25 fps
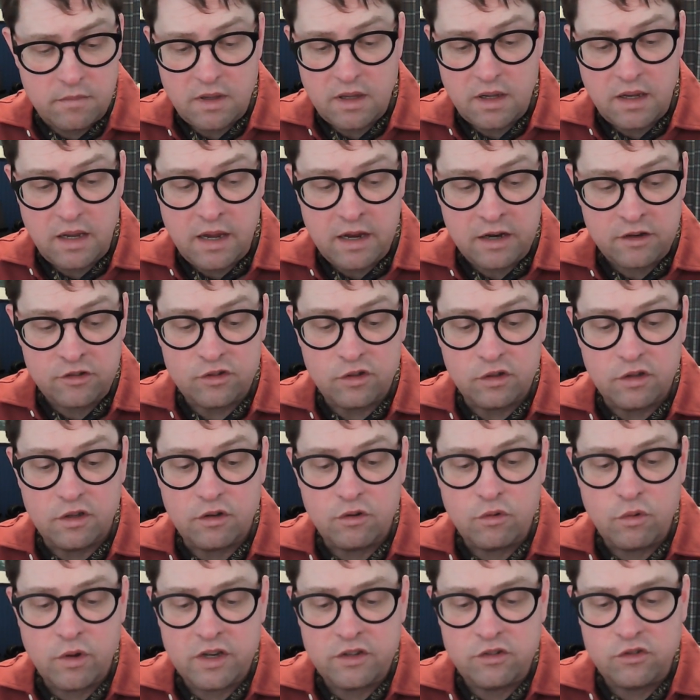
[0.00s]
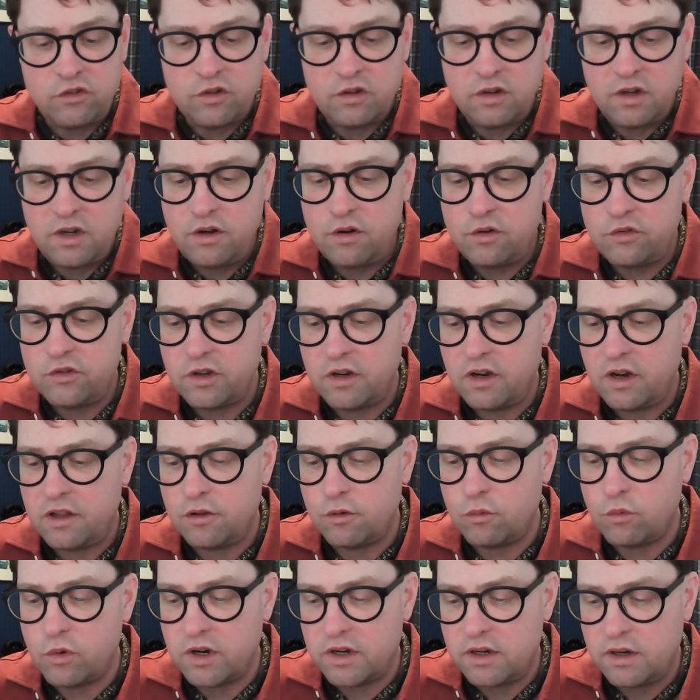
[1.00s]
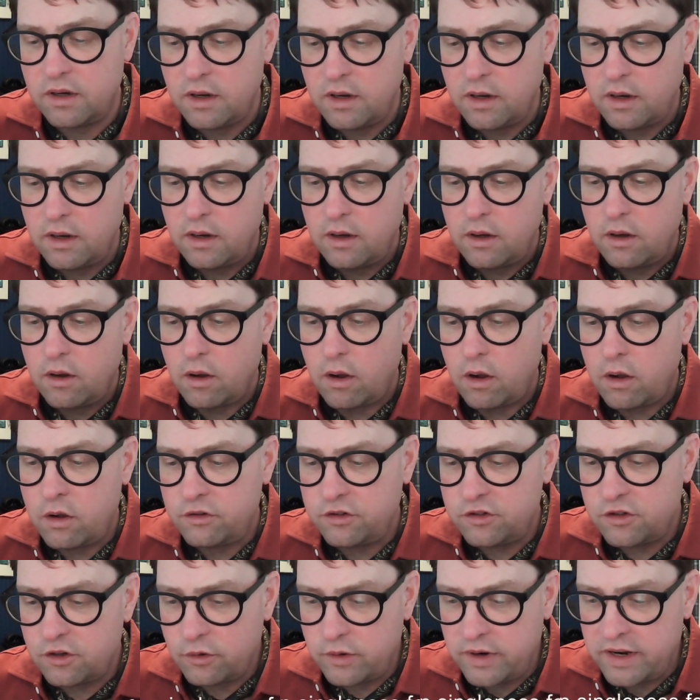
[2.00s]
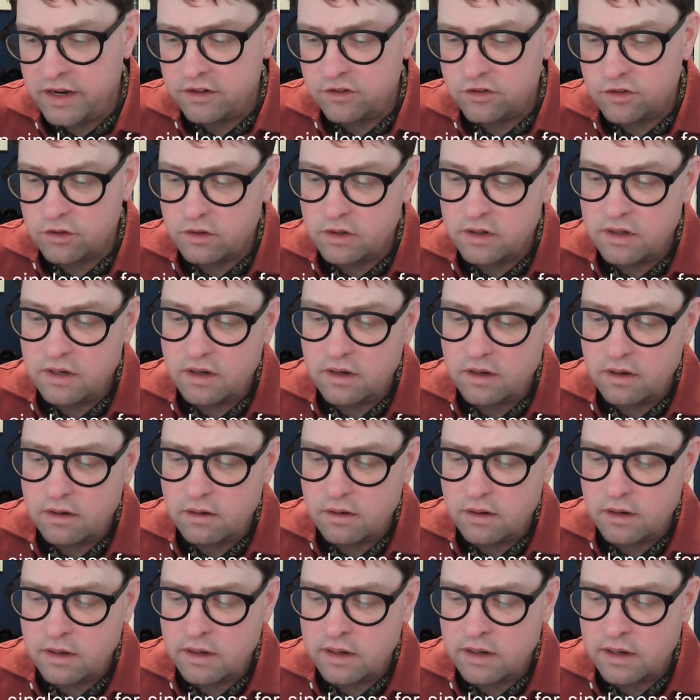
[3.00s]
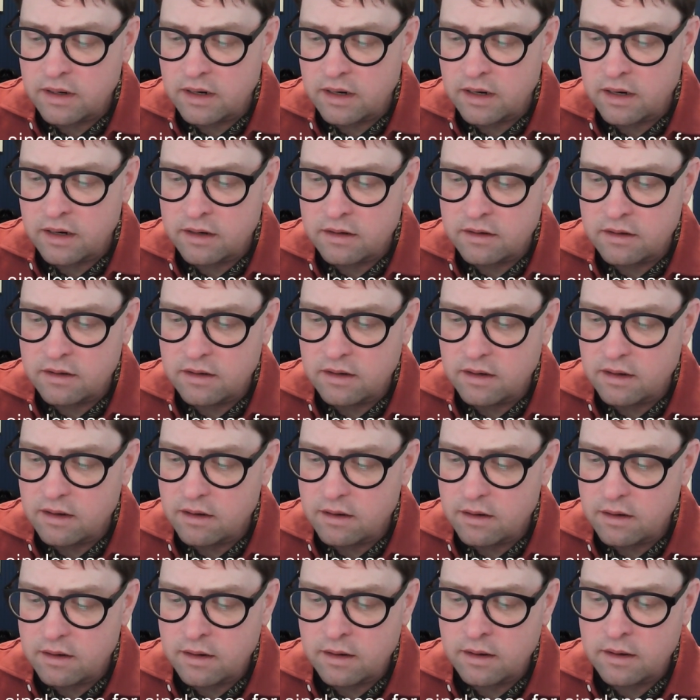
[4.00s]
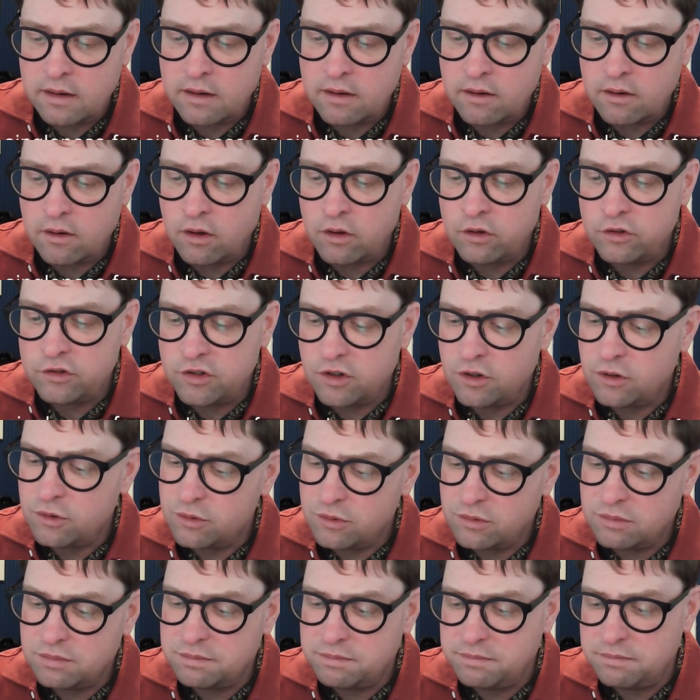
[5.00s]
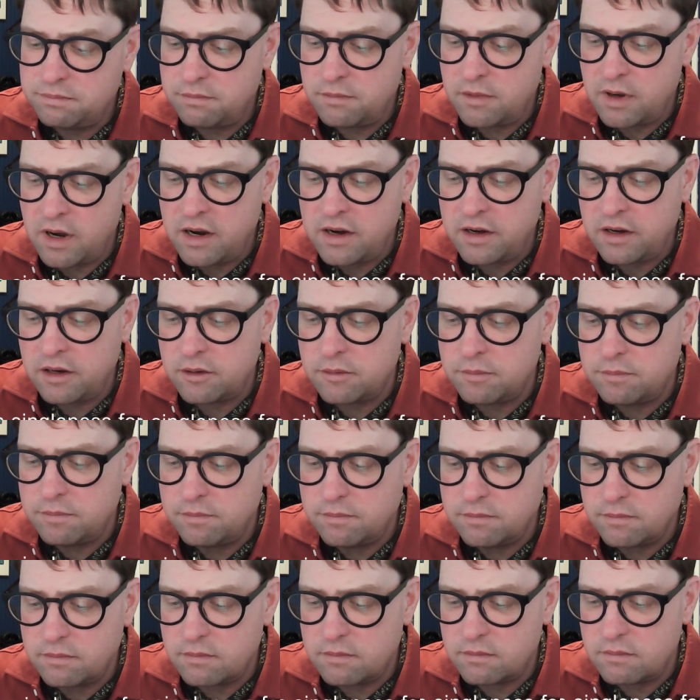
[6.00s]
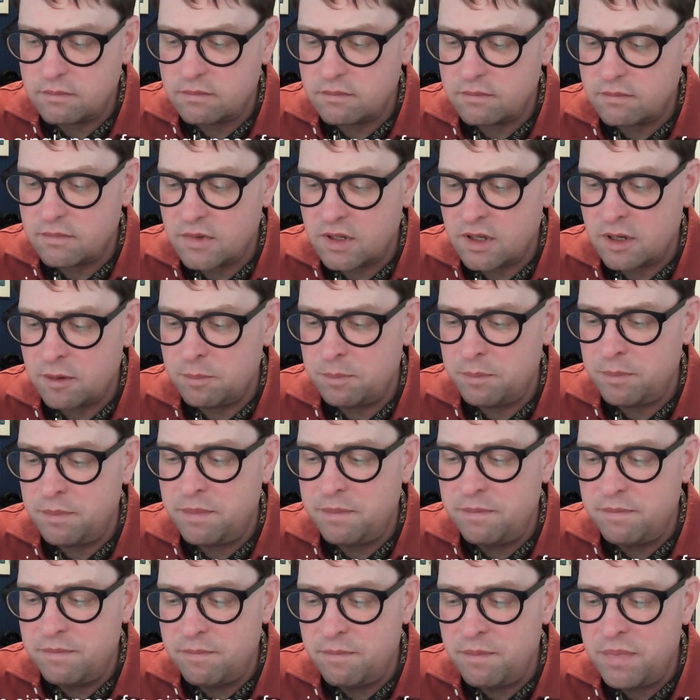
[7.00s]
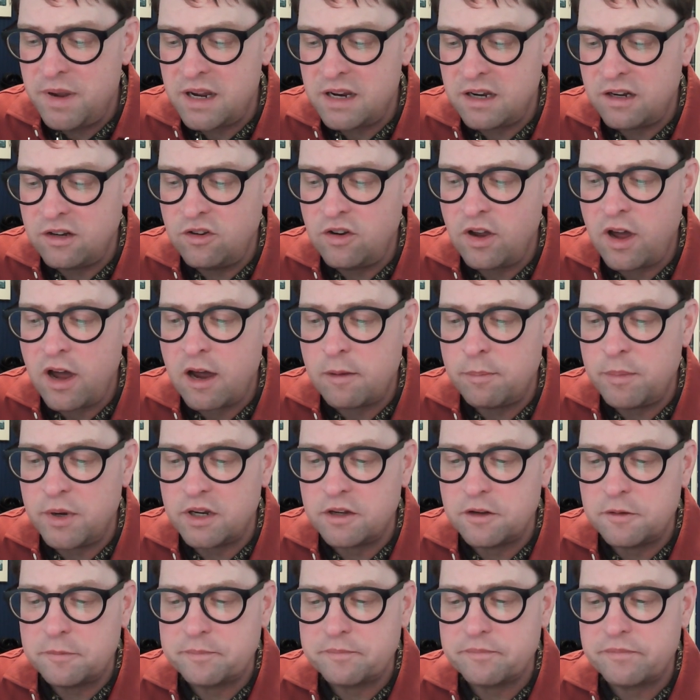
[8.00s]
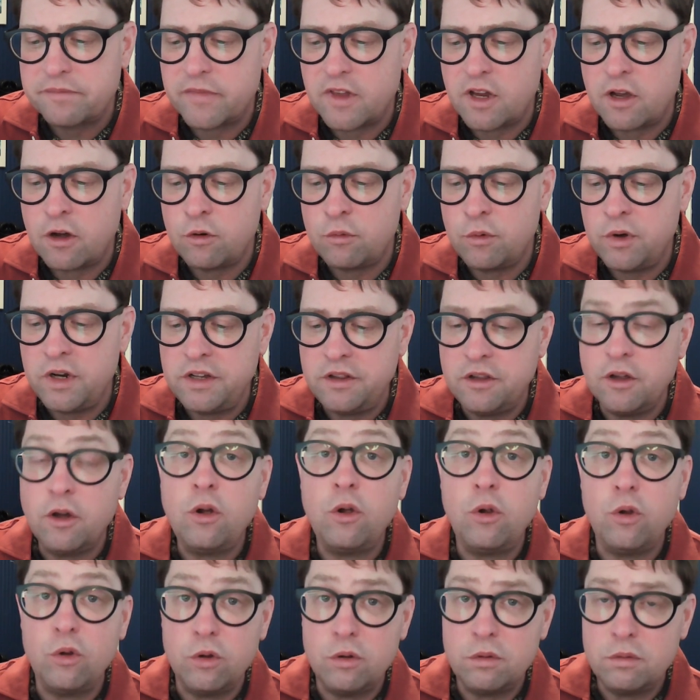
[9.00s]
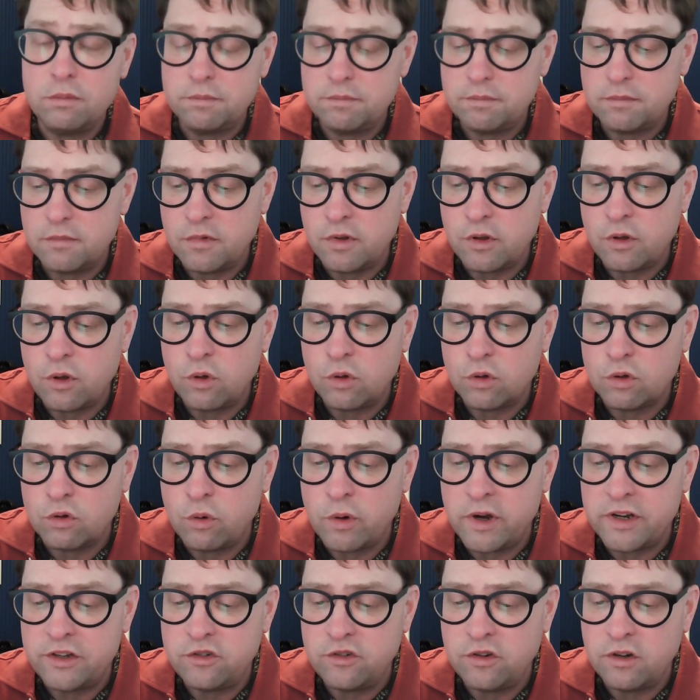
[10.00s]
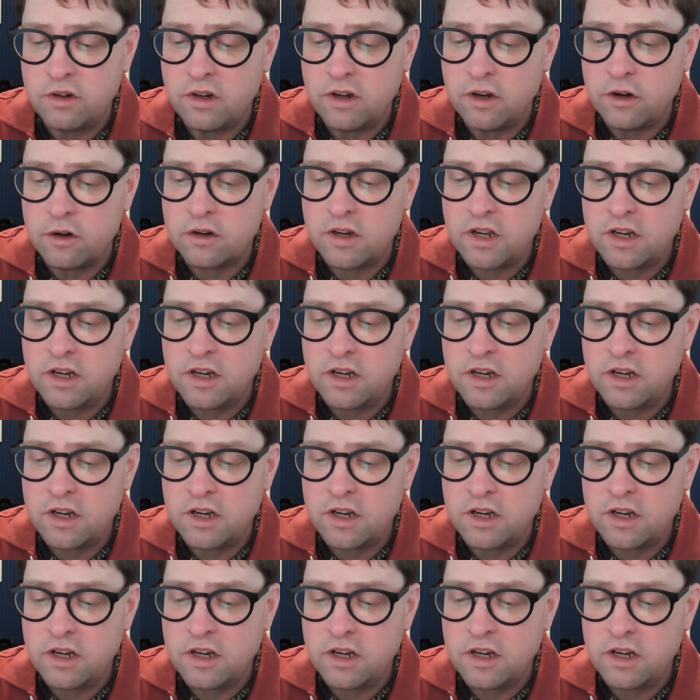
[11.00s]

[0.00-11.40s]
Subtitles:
Excellent question. Here's another one, also excellent, and also kind of a big topic. I'll read the whole question here.